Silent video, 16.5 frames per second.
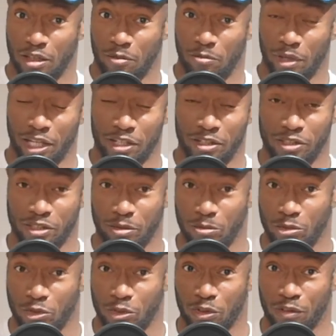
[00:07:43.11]
making some
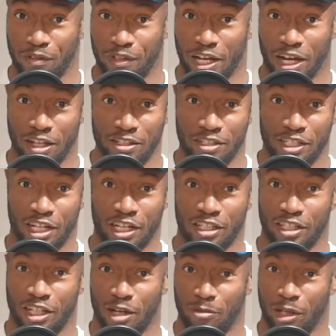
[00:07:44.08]
sort of
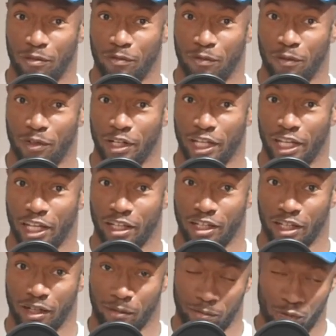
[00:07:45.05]
contact on my forehand
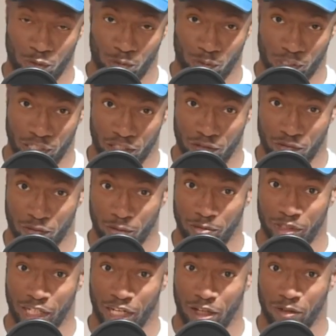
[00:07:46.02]
and I'm swinging
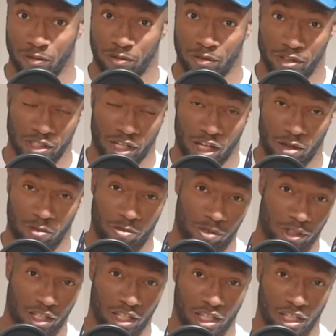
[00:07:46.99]
from down to up,